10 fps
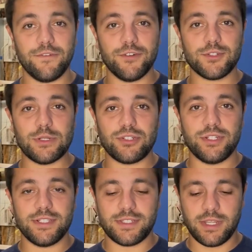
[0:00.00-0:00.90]
first question
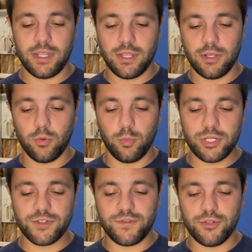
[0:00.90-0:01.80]
is,
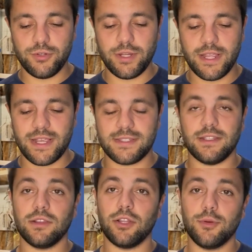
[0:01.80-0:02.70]
which food has the
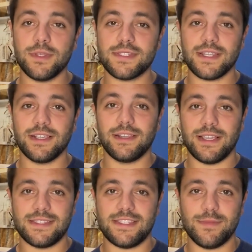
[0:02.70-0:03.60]
lowest
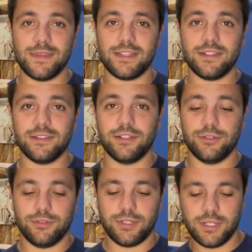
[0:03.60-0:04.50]
glycemic
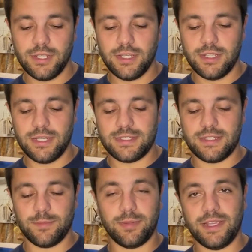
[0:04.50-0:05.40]
load? Is it
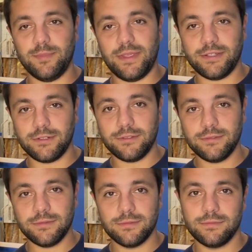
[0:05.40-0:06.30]
the plain bagel,
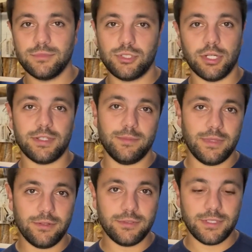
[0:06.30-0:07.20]
chocolate
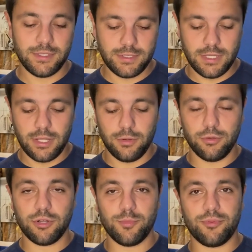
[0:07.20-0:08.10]
milk,
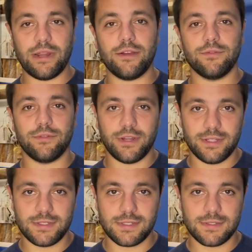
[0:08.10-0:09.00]
or brown
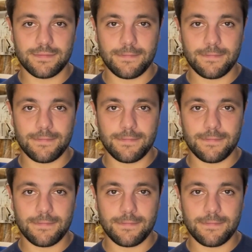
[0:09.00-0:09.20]
rice?